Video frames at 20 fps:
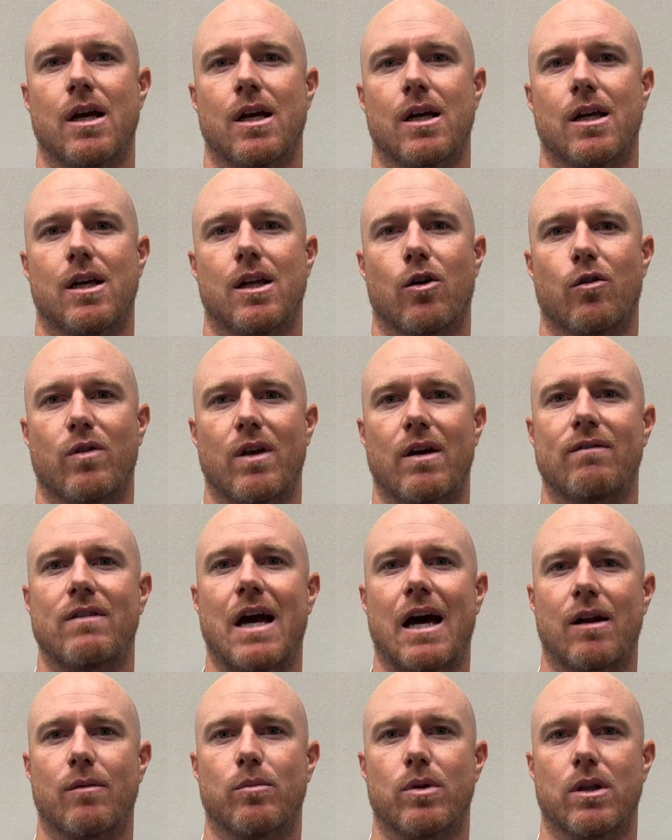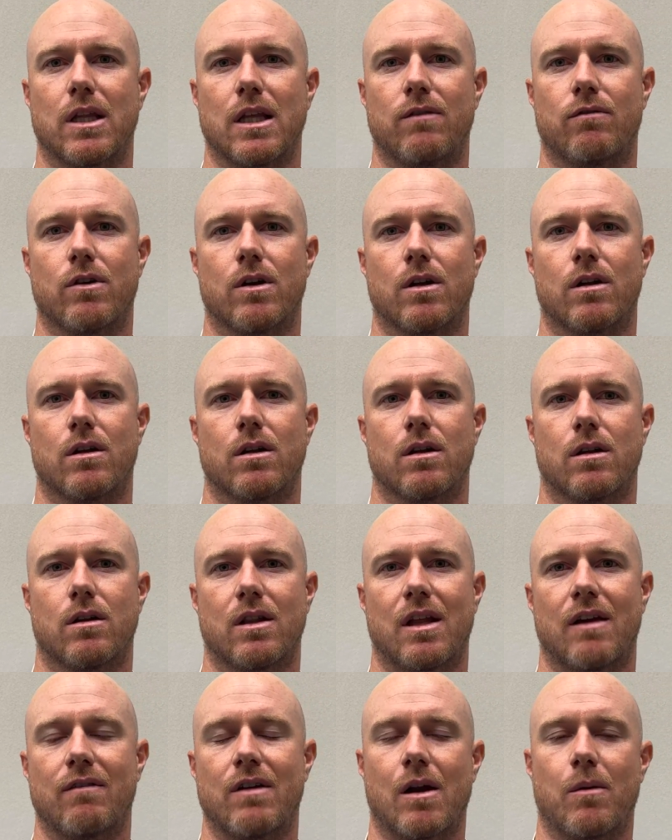they've got to believe it.
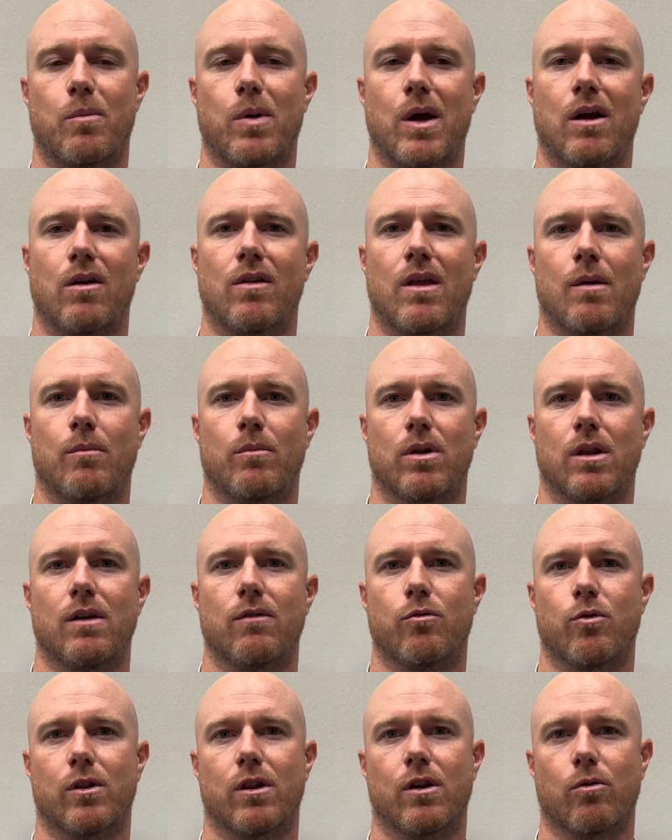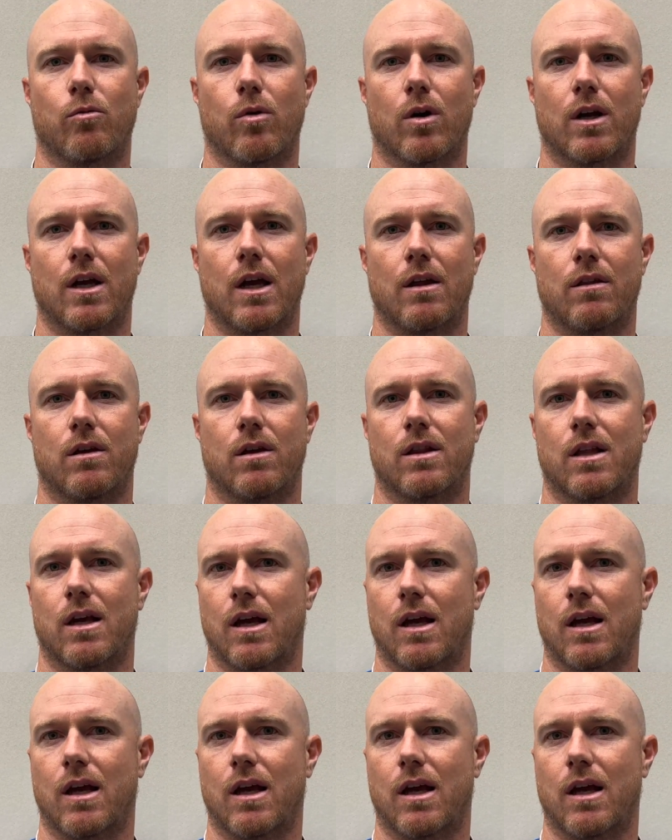They've got to pair that belief with their work ethic.